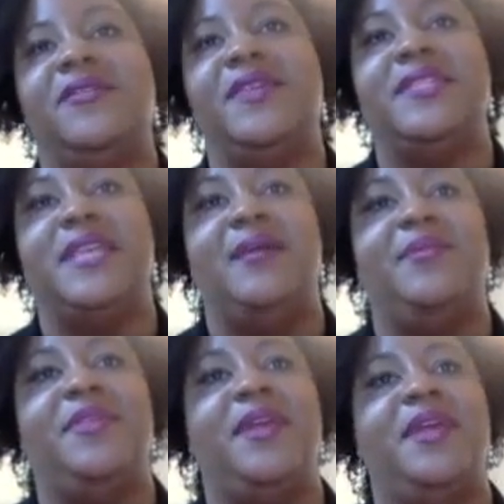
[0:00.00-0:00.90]
the
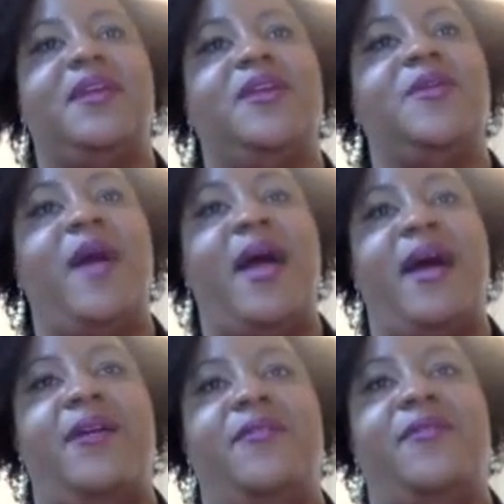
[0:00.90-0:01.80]
same thing. You
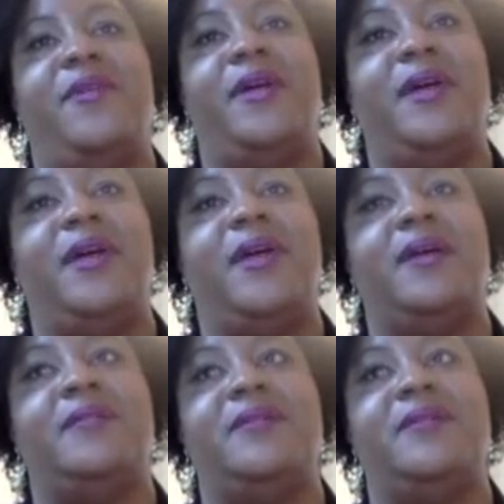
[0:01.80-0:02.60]
have an